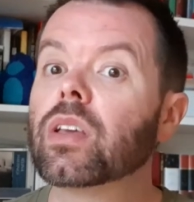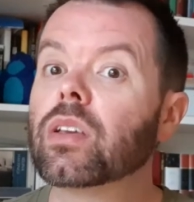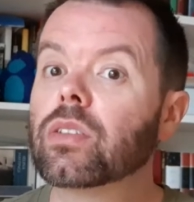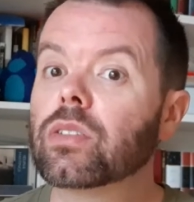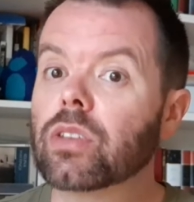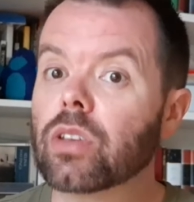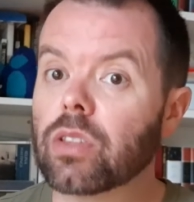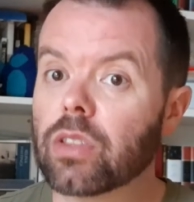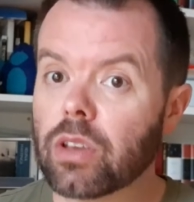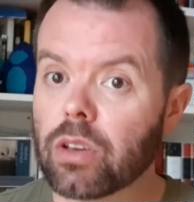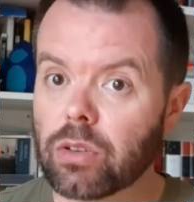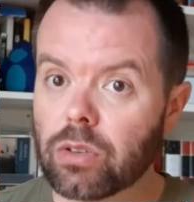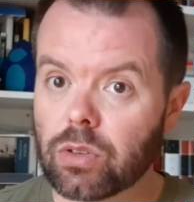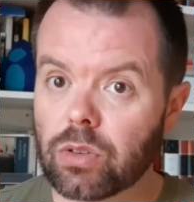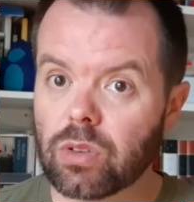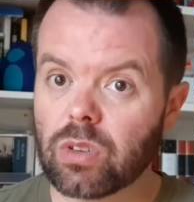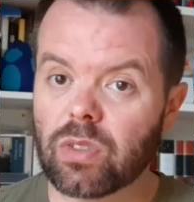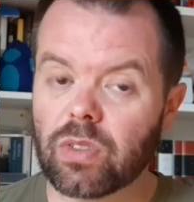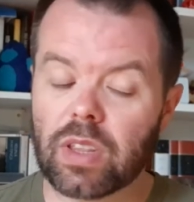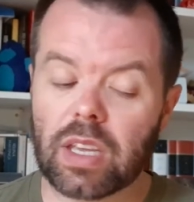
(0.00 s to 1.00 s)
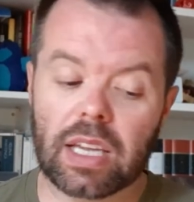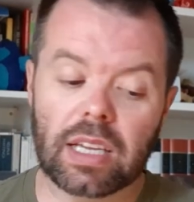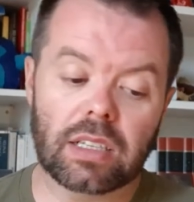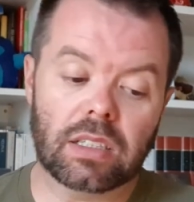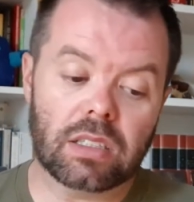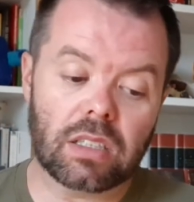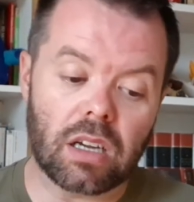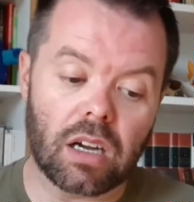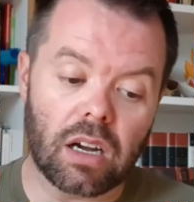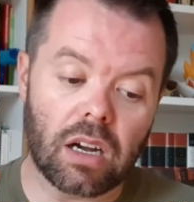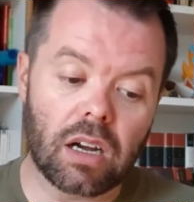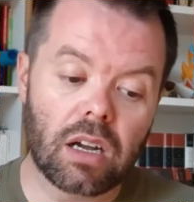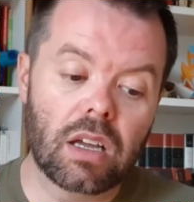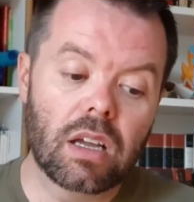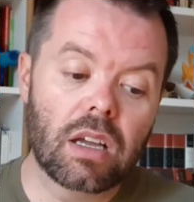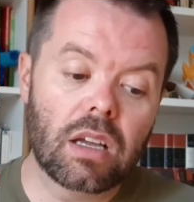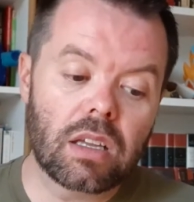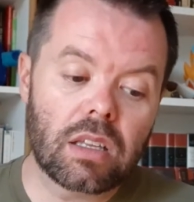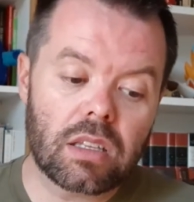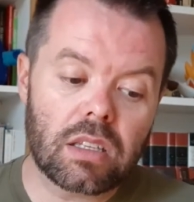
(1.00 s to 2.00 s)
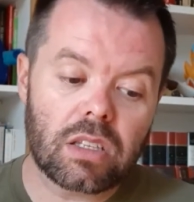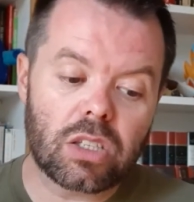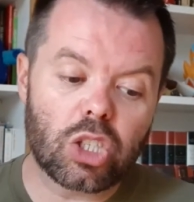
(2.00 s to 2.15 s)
So those sort of things are the